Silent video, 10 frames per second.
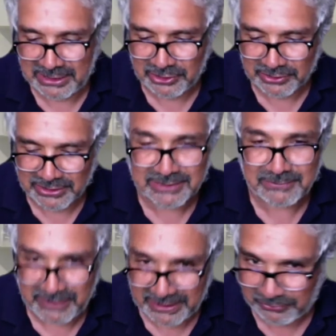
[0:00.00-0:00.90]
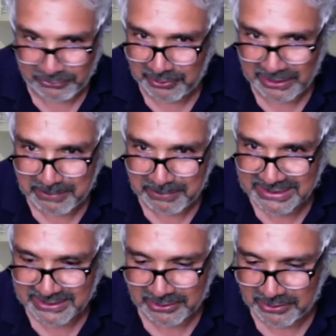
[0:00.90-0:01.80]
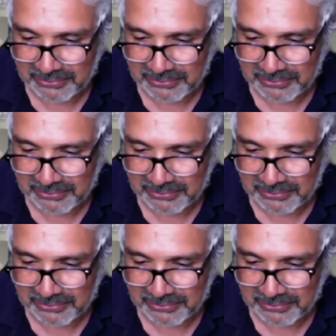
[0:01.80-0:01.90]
you know, just flick through any bits that are